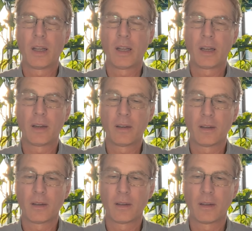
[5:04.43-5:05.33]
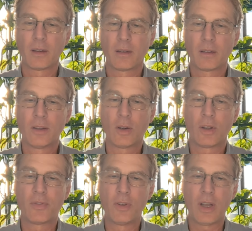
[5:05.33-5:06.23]
And, you know,
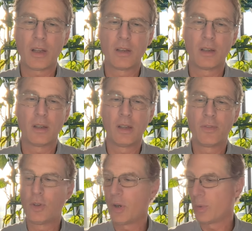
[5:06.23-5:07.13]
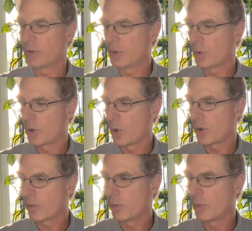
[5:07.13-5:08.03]
if you got, if you go into a
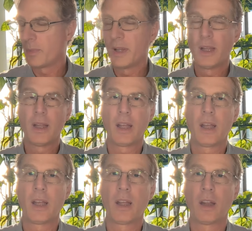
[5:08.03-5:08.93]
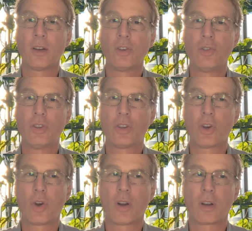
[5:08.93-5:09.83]
courtroom and you
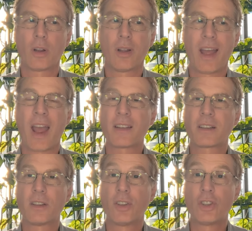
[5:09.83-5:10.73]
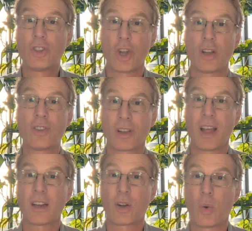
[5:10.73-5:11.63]
start asking the judge a
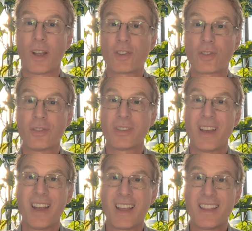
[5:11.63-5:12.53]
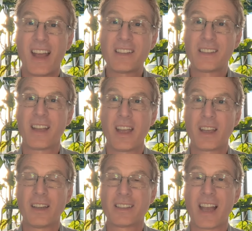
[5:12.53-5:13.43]
lot of questions, that's
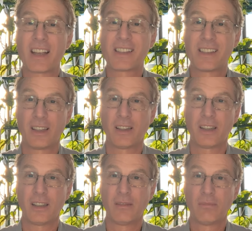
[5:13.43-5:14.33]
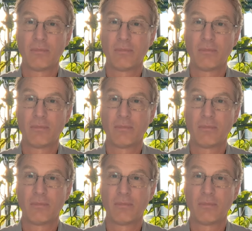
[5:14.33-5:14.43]
taken as hostility.